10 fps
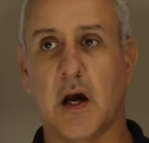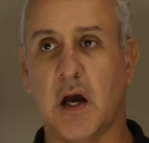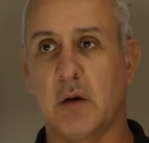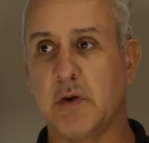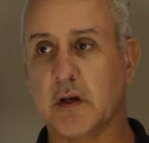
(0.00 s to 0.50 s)

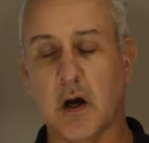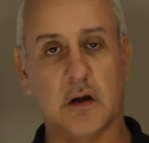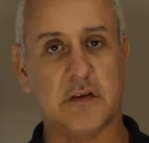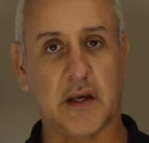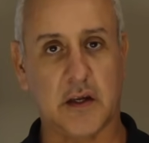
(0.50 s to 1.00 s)
It
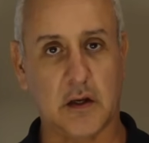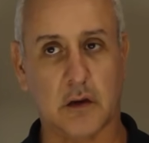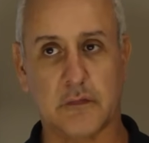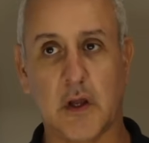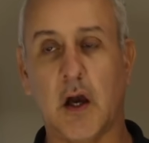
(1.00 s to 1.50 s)
can't take
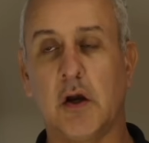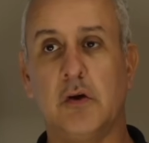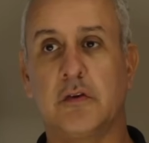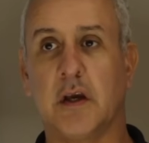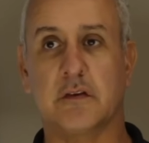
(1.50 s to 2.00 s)
enough
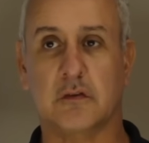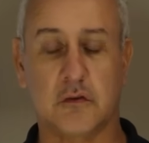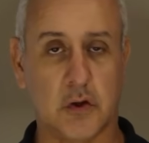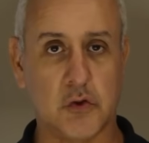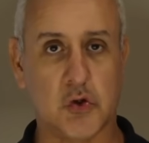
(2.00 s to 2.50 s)
load. It's
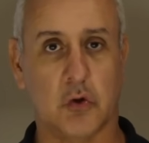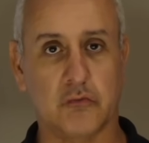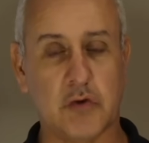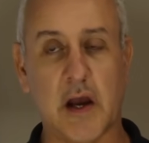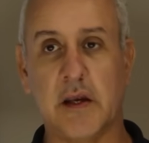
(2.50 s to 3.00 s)
too
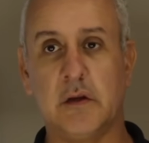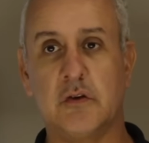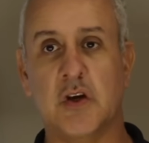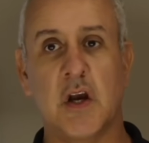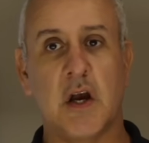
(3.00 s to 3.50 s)
short
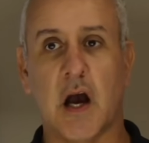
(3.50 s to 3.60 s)
range.